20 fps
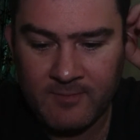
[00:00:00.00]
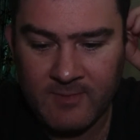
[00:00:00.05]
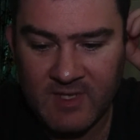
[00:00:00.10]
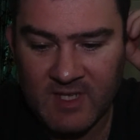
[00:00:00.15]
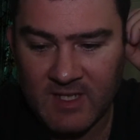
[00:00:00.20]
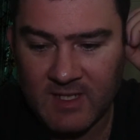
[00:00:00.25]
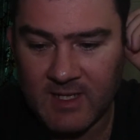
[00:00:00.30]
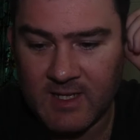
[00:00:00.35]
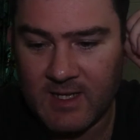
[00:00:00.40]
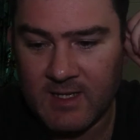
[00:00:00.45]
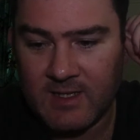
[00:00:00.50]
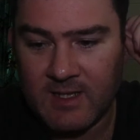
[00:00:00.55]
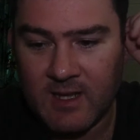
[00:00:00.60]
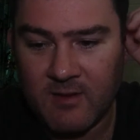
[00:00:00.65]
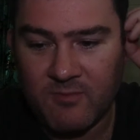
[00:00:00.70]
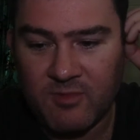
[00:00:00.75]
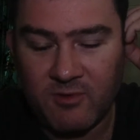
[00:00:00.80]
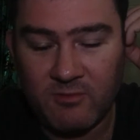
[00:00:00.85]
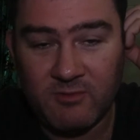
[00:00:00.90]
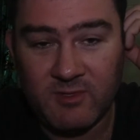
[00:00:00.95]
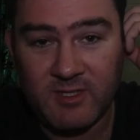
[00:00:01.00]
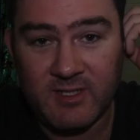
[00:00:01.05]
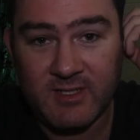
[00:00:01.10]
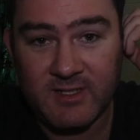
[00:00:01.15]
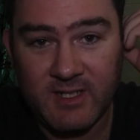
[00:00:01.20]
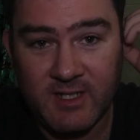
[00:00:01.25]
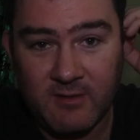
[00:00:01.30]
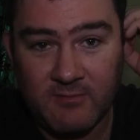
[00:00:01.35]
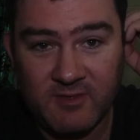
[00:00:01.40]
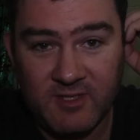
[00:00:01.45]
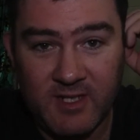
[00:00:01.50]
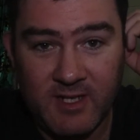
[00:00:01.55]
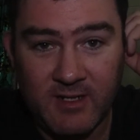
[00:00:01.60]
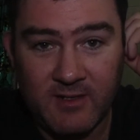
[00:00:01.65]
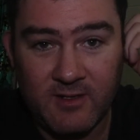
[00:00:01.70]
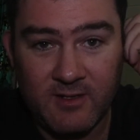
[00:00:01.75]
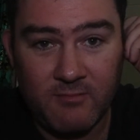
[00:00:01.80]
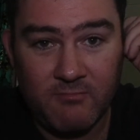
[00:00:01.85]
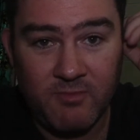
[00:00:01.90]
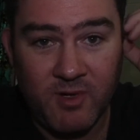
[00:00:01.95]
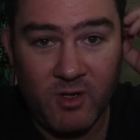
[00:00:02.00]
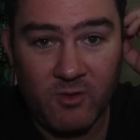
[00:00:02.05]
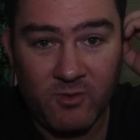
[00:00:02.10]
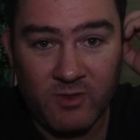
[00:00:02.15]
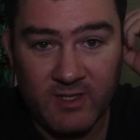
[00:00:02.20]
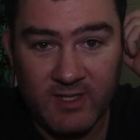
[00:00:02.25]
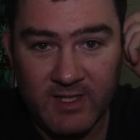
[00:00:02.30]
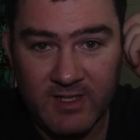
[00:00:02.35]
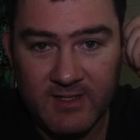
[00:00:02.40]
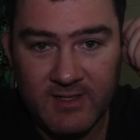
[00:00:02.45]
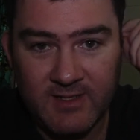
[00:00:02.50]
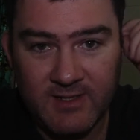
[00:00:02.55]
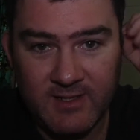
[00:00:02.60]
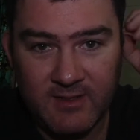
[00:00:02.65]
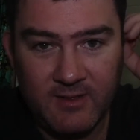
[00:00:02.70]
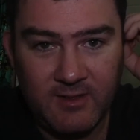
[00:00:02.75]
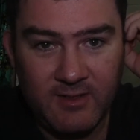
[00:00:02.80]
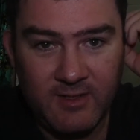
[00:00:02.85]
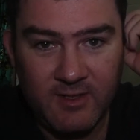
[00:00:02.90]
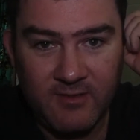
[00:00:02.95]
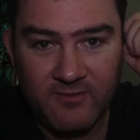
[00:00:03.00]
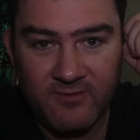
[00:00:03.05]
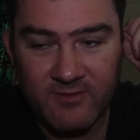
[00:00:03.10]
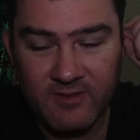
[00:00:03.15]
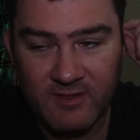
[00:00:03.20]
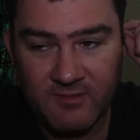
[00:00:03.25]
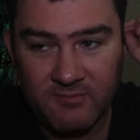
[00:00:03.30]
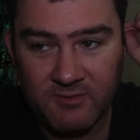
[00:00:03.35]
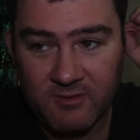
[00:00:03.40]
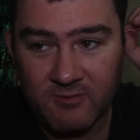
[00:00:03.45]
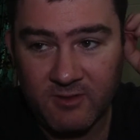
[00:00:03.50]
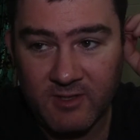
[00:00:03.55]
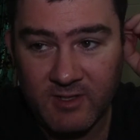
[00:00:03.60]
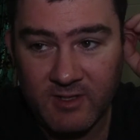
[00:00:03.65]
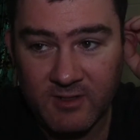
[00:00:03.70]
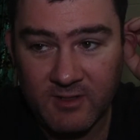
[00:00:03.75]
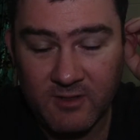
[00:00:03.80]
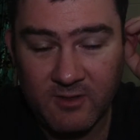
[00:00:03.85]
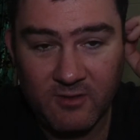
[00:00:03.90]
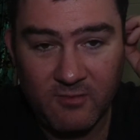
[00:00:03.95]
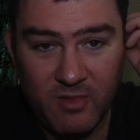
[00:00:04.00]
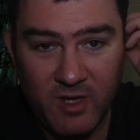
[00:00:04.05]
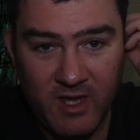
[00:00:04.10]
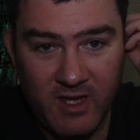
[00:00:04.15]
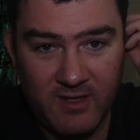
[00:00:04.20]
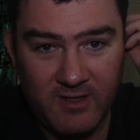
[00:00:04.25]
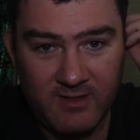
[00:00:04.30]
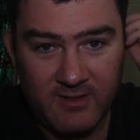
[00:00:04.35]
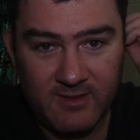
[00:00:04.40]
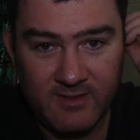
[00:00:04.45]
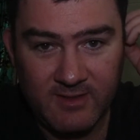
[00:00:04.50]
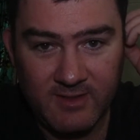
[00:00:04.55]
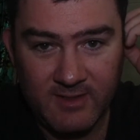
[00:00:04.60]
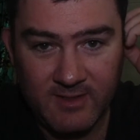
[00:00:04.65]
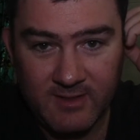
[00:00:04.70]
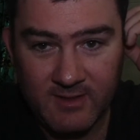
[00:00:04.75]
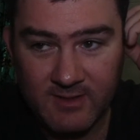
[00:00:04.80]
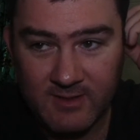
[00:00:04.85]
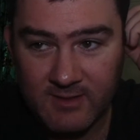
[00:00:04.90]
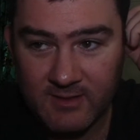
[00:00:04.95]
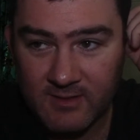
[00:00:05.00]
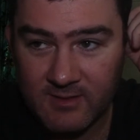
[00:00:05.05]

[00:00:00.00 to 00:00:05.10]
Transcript: Again, that probably just comes down to the bulk density difference between the two powders. There's a